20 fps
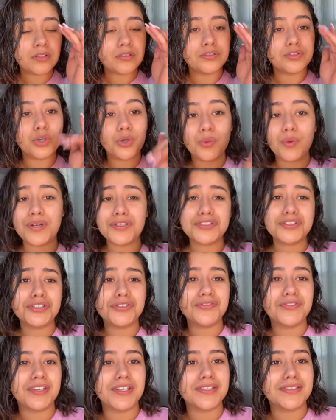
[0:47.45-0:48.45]
Don't wash your
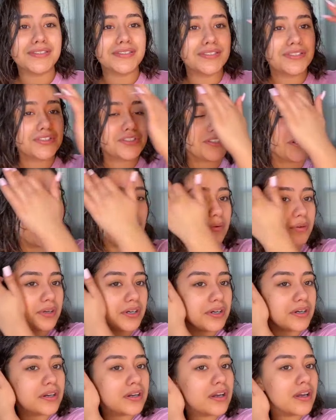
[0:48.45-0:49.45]
face in the shower.